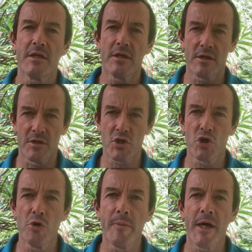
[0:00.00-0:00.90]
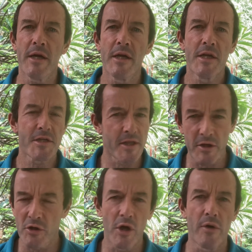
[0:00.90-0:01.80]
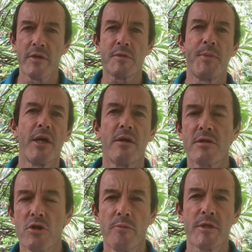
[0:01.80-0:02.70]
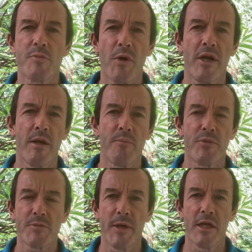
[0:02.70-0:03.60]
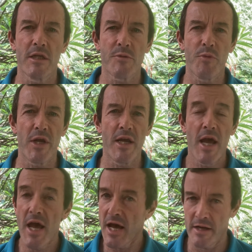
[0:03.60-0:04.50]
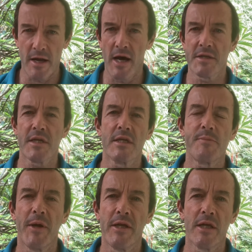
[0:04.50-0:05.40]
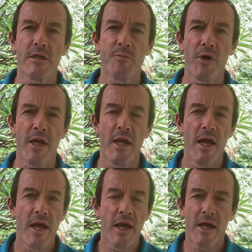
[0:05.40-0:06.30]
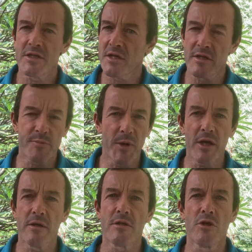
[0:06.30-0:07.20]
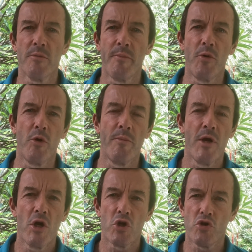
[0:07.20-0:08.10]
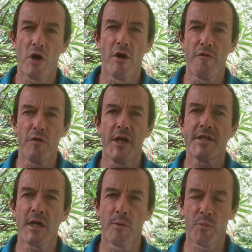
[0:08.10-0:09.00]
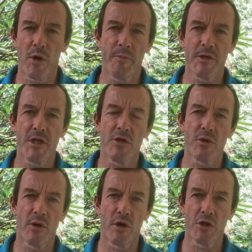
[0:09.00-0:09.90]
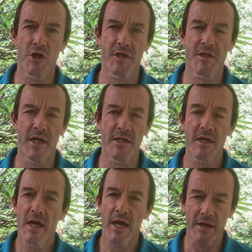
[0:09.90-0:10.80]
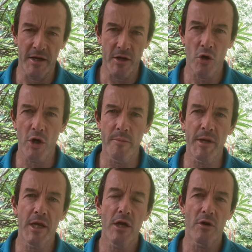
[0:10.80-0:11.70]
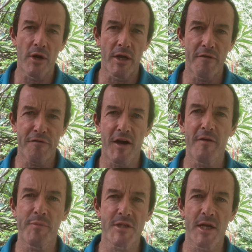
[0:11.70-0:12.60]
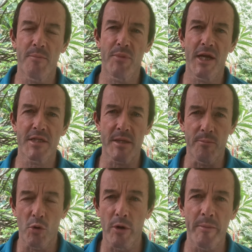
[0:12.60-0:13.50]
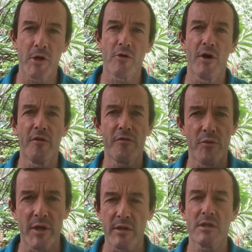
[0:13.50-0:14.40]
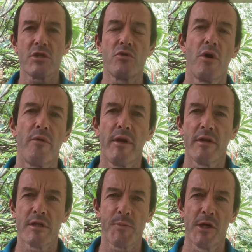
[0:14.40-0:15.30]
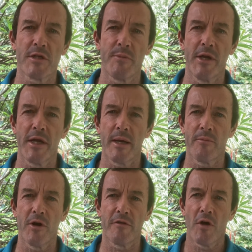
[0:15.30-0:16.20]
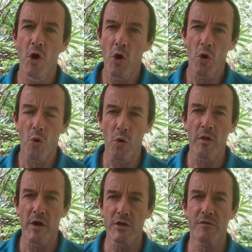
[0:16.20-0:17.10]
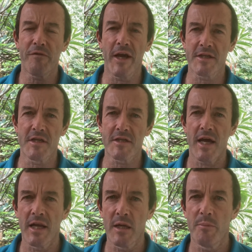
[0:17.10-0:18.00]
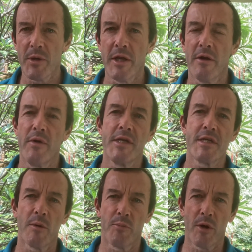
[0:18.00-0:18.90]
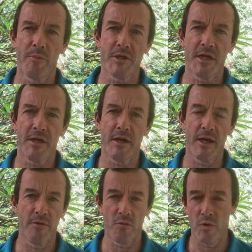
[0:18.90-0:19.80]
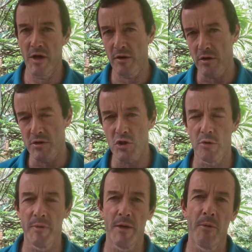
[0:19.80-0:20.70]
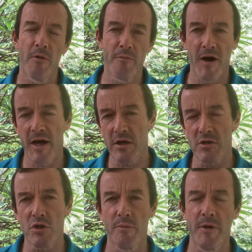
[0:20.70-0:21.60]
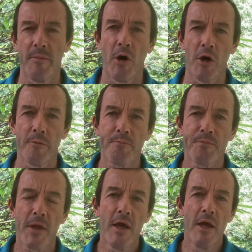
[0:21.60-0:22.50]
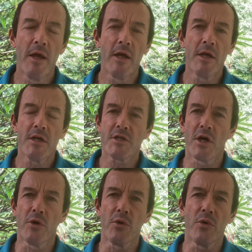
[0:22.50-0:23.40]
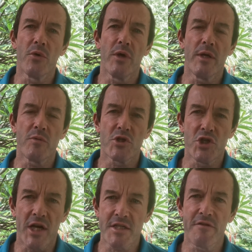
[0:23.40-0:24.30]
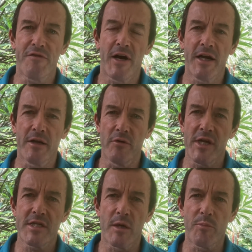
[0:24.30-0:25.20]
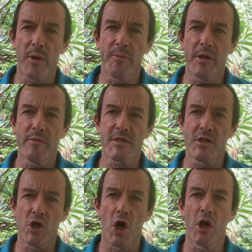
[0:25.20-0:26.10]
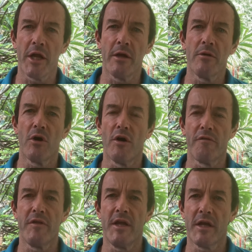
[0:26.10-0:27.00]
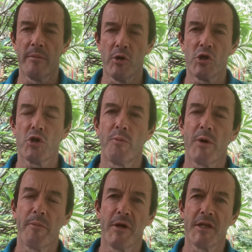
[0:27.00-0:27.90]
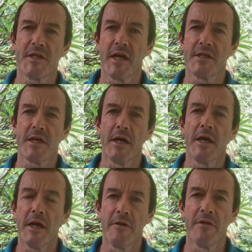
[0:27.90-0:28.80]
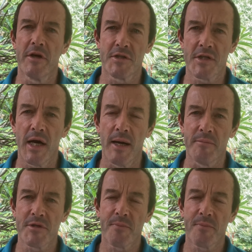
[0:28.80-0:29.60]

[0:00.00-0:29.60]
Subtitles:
consumer, so they could go on this big consumer spending spree and housing spending spree. And so this big consumer boom drove retail property to a large extent, and an economy growing at 5% plus, employment growth, strong real disposable income growth, all those factors underpinning retail property and consumer demand. So it was justified, and retail property was the darling of the commercial property sector in those times.